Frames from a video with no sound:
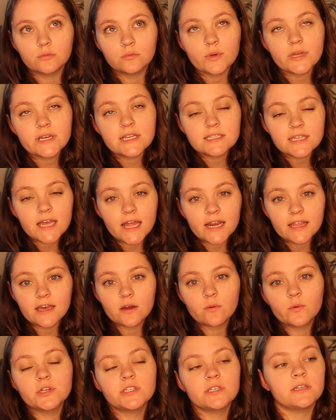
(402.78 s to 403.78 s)
we decided
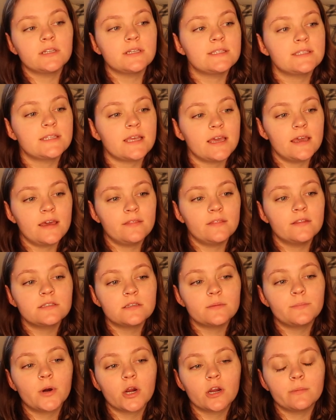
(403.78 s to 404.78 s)
that we're just gonna stay in this
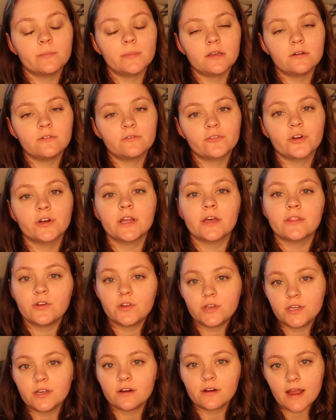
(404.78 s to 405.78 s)
apartment for another
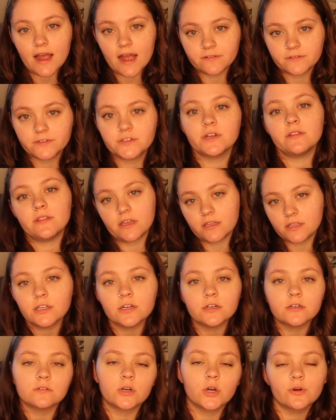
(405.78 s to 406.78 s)
year after and then, you
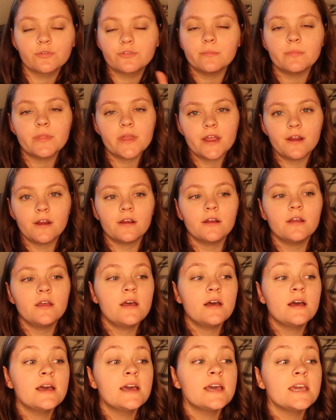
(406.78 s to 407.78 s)
know, go from there.
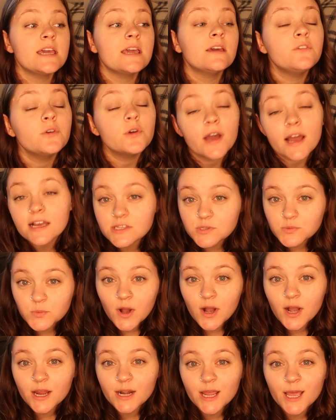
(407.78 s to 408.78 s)
If you guys
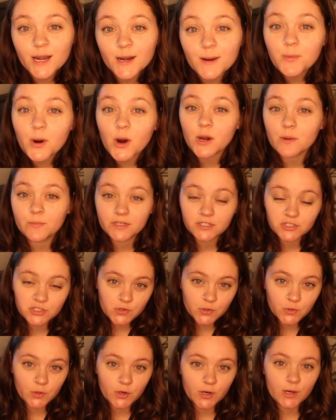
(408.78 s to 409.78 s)
want an apartment
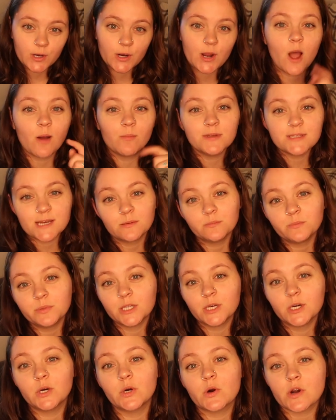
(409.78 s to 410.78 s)
tour, comment down
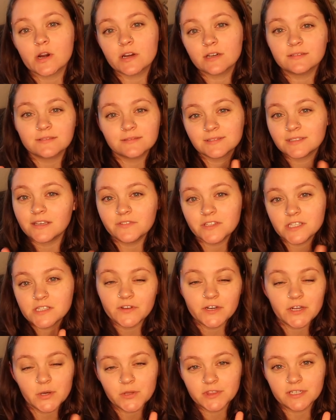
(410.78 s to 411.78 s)
below or give this
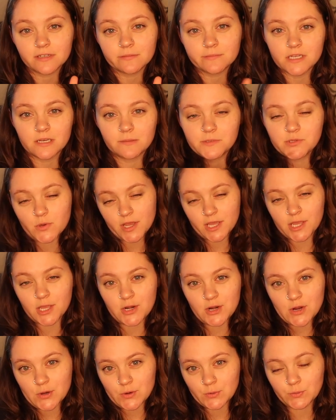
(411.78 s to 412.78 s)
video a thumbs up so I
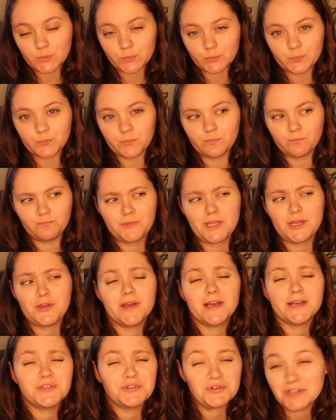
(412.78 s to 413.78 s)
can know that you
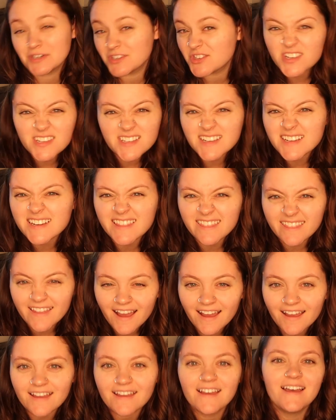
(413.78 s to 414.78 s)
guys are interested in
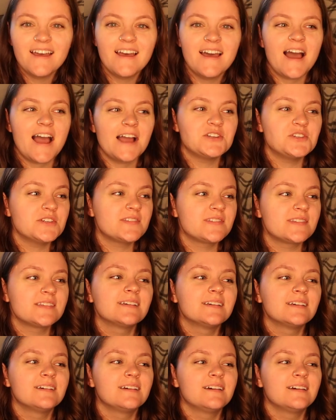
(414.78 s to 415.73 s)
that. I just,